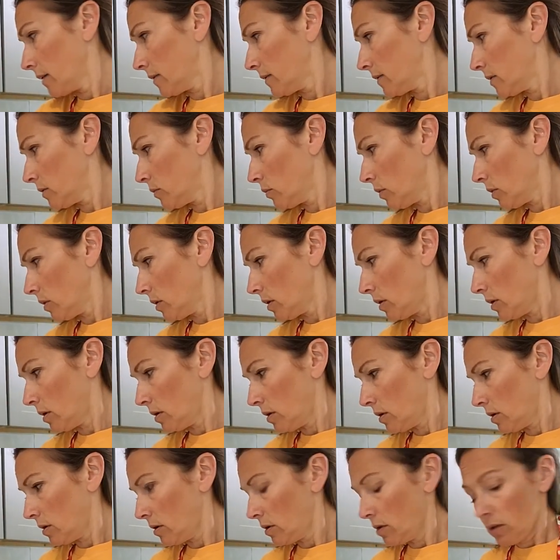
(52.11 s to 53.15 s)
So we're going to
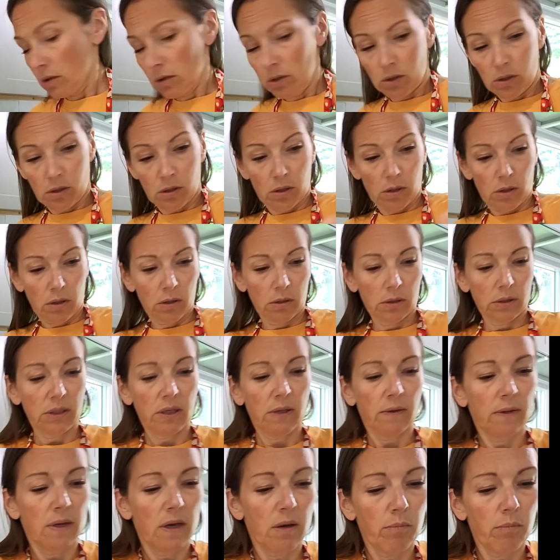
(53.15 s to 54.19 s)

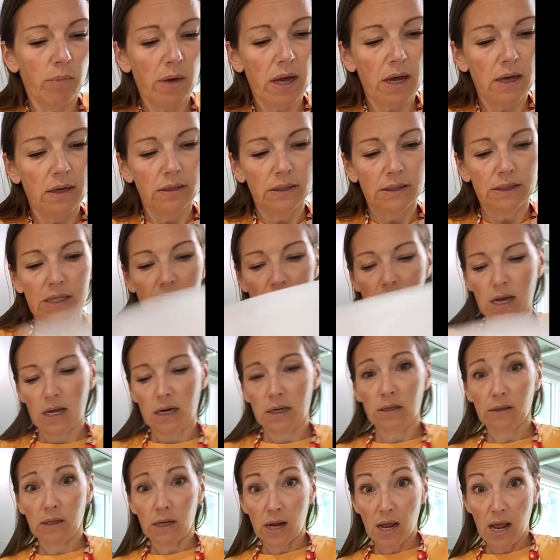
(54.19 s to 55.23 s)
set that bag aside,
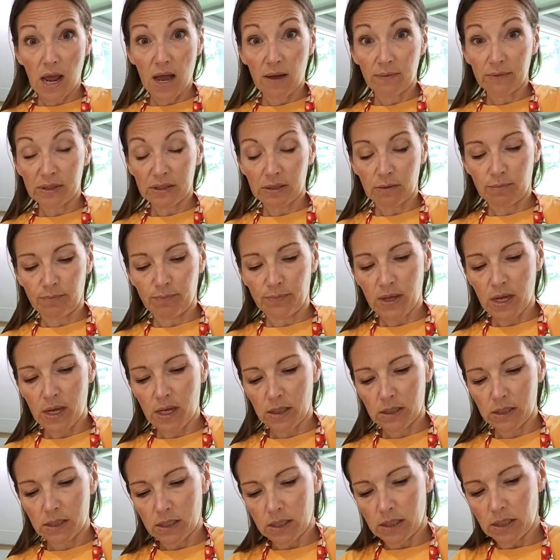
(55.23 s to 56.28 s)
and then I have some
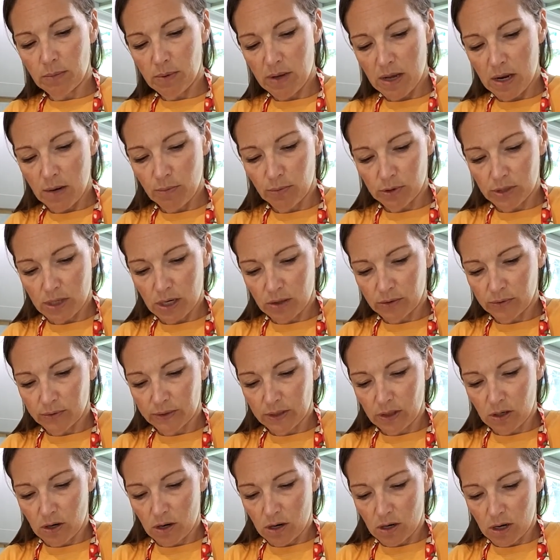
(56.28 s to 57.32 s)
handy dandy paper towels
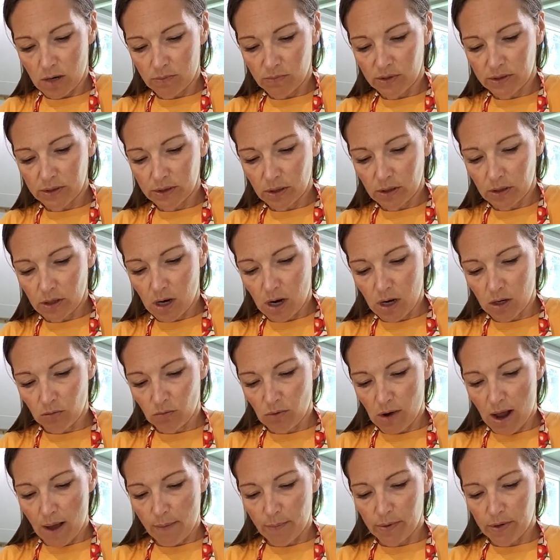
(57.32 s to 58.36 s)
here, and I'm just going to kind of
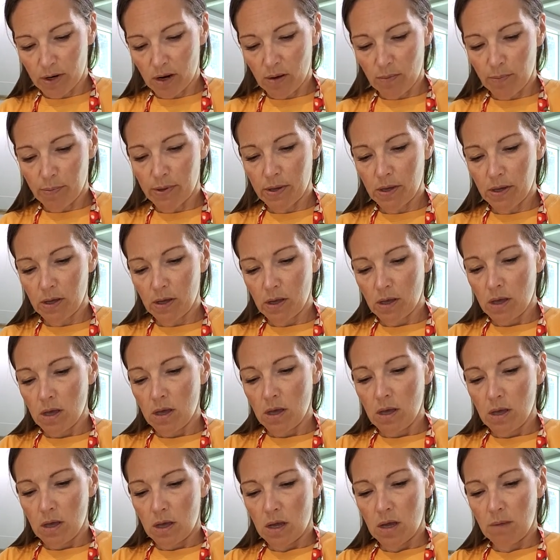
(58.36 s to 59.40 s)
wrap it up
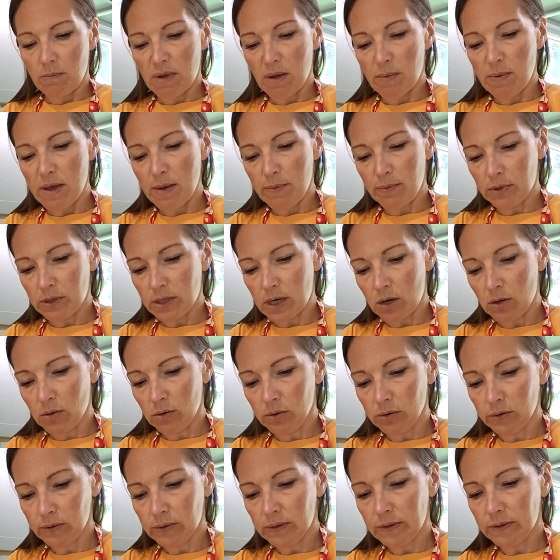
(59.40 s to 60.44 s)
in my paper
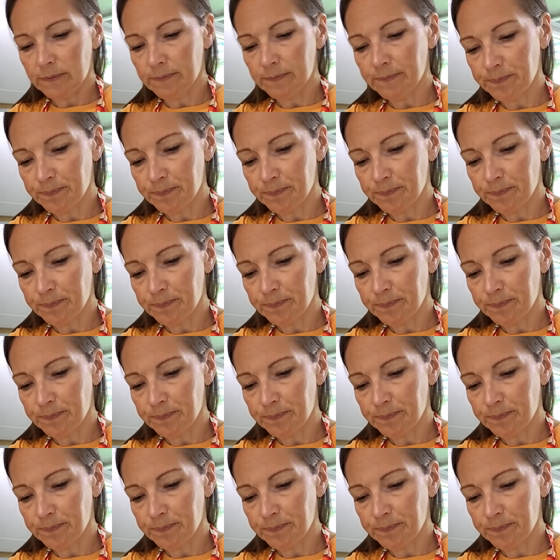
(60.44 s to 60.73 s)
towels